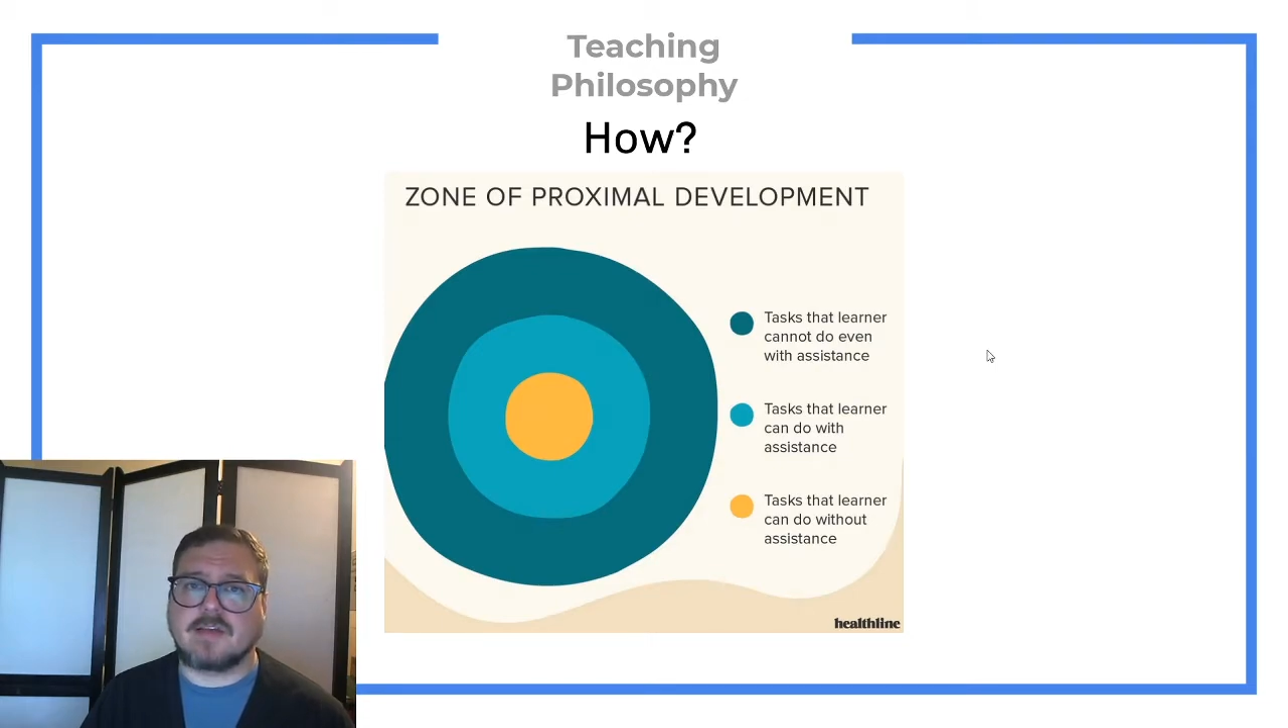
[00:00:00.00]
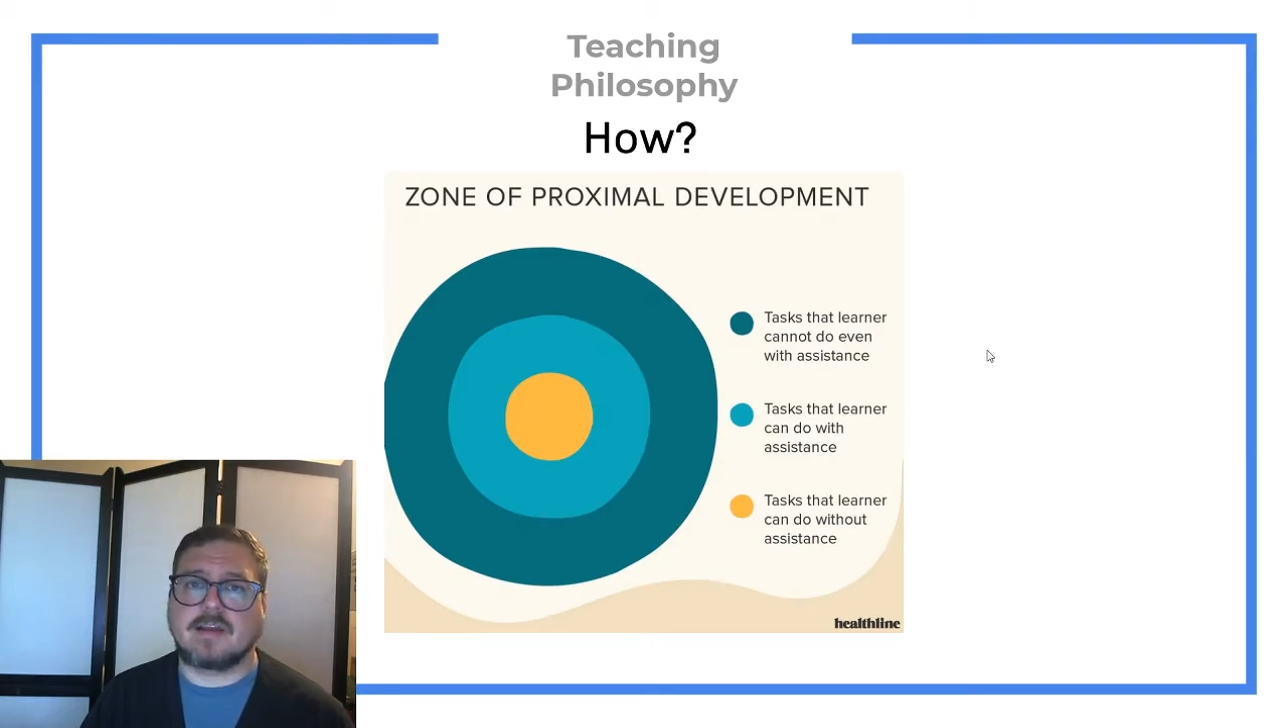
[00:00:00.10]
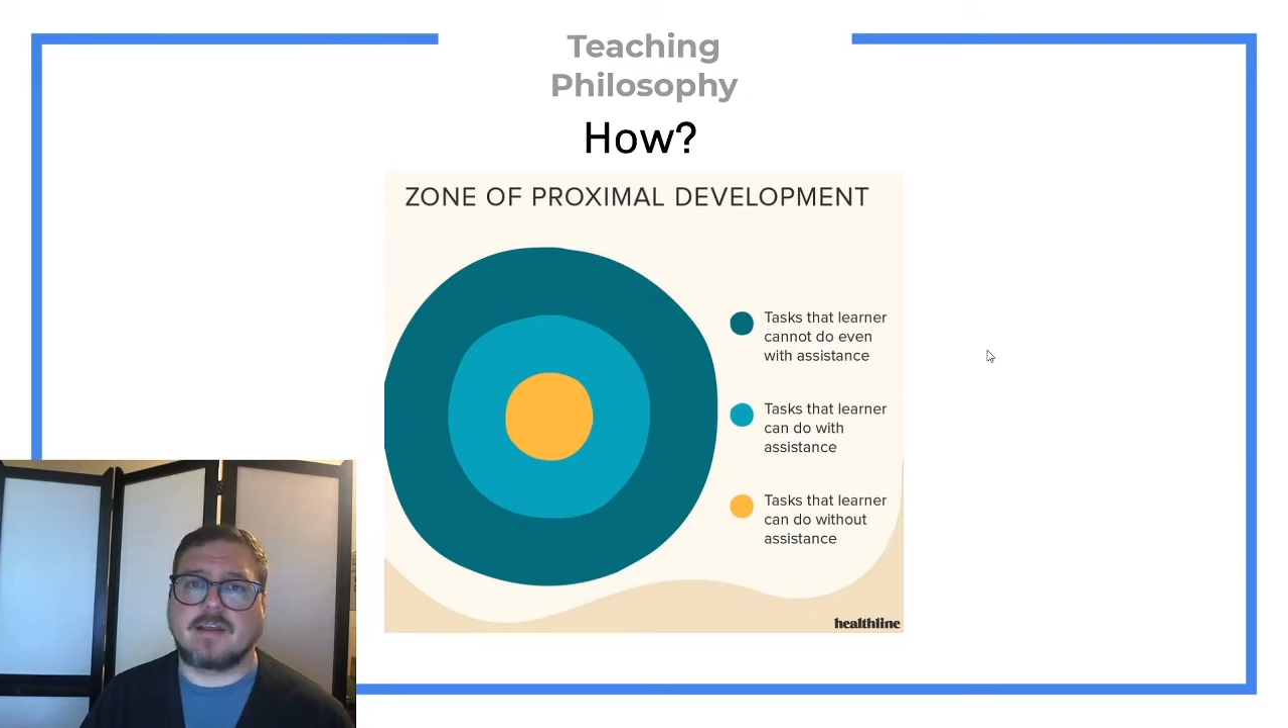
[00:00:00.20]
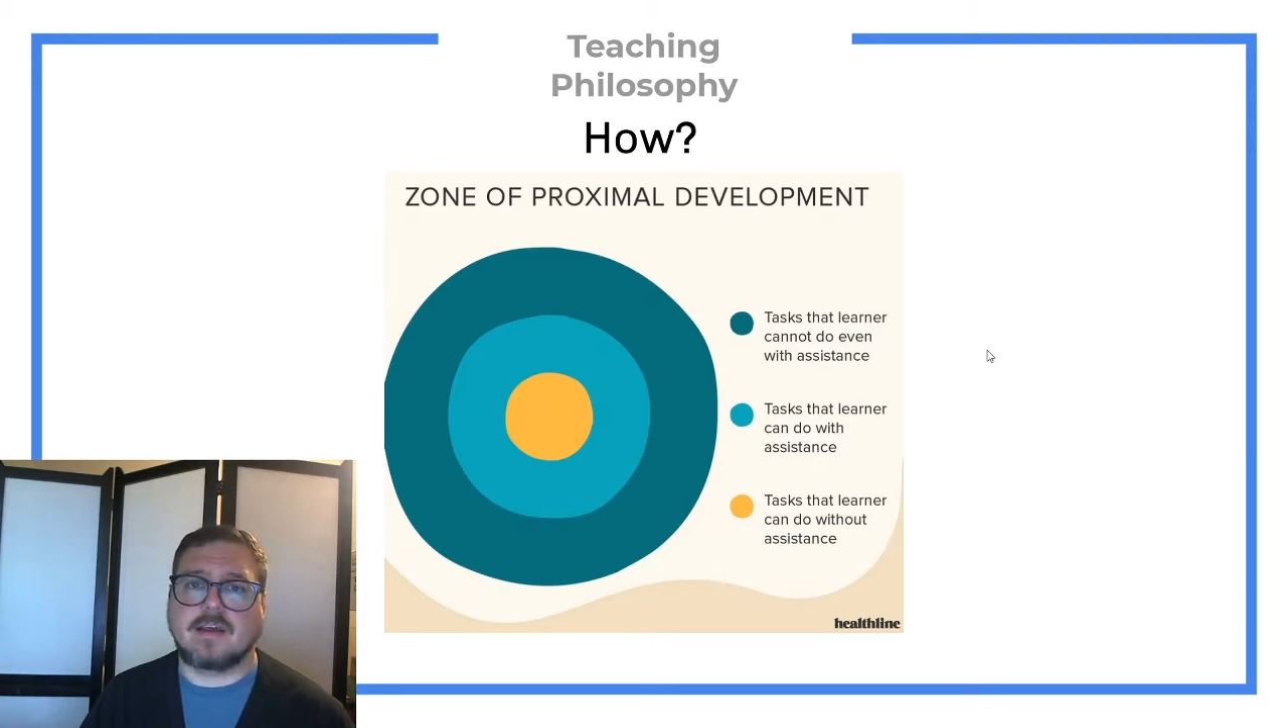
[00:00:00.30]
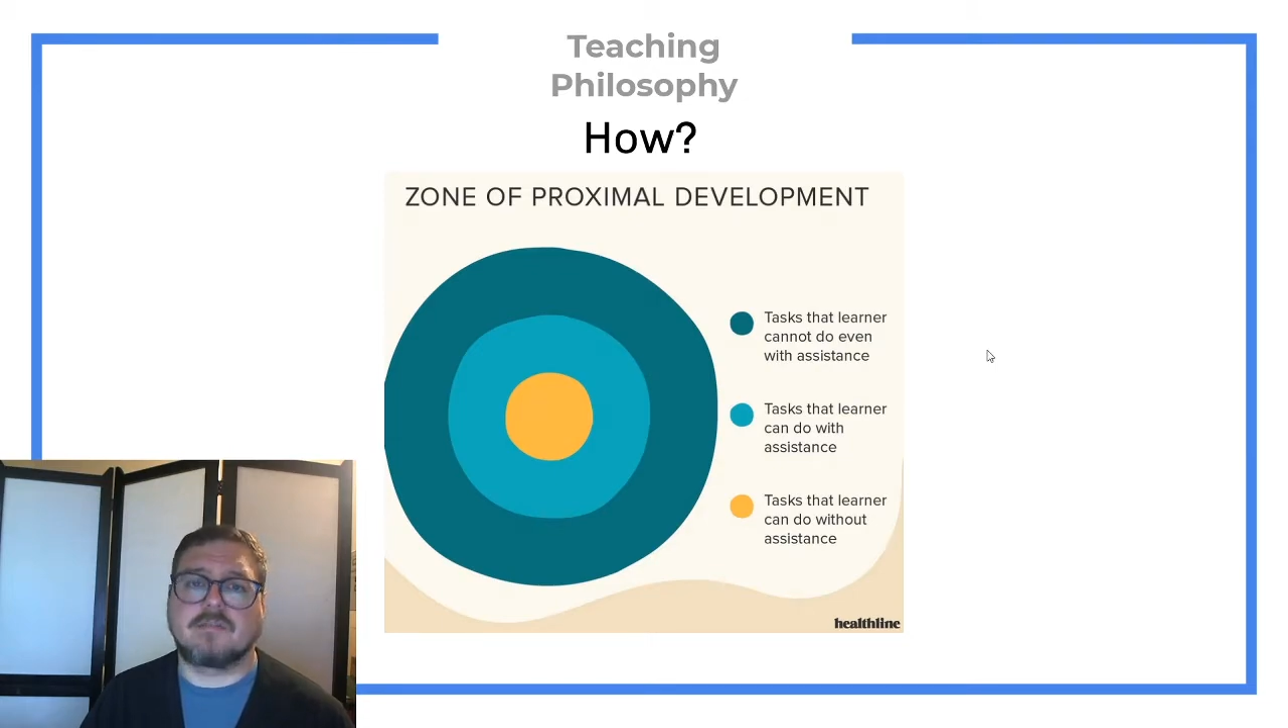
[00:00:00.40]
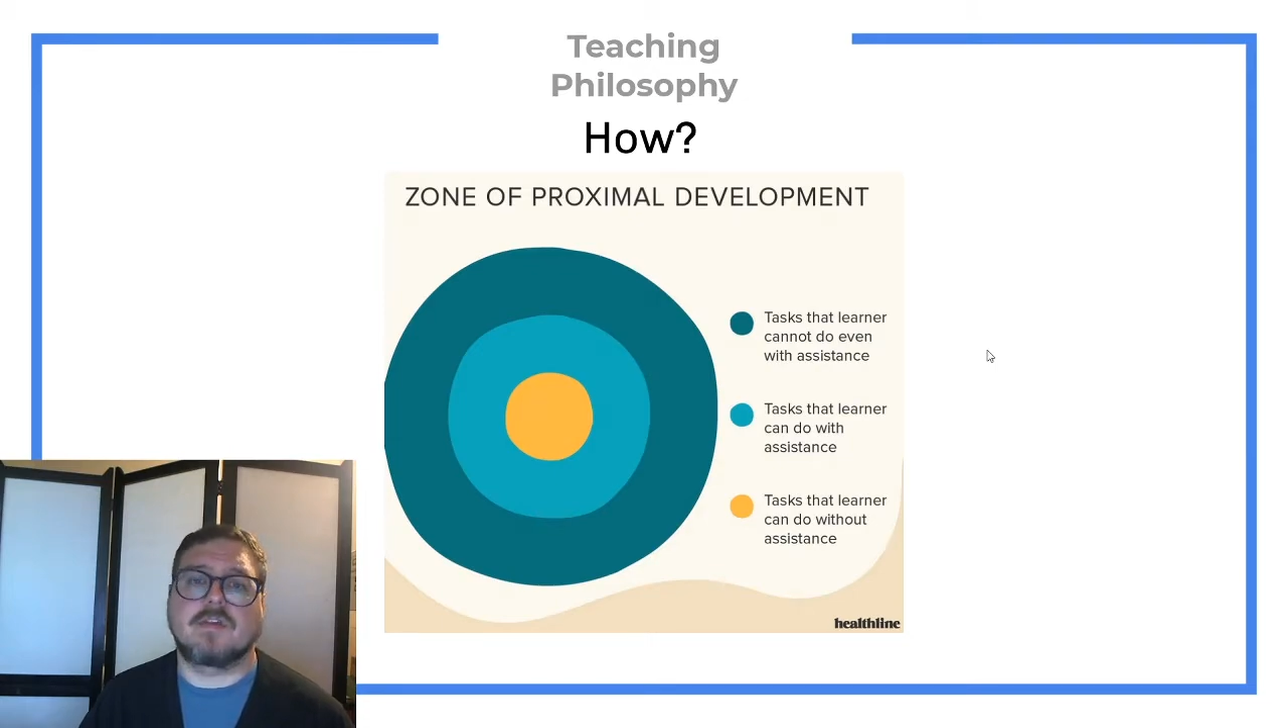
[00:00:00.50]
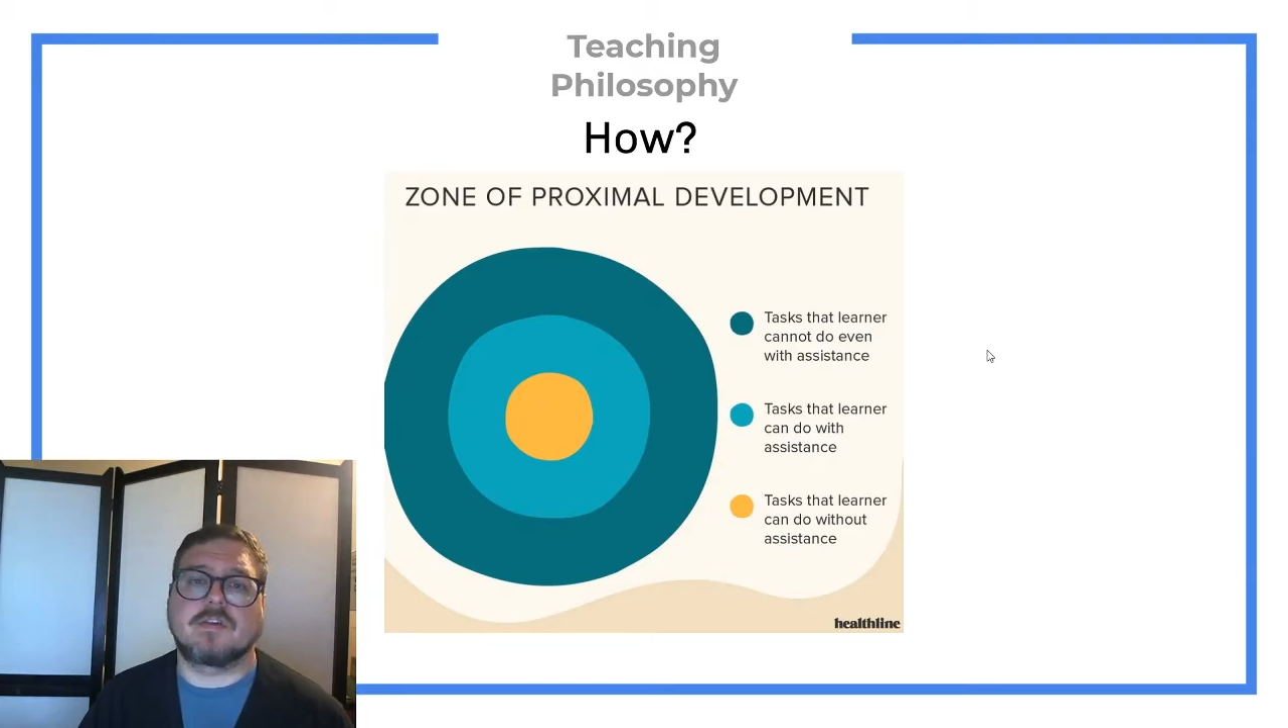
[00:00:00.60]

idea of the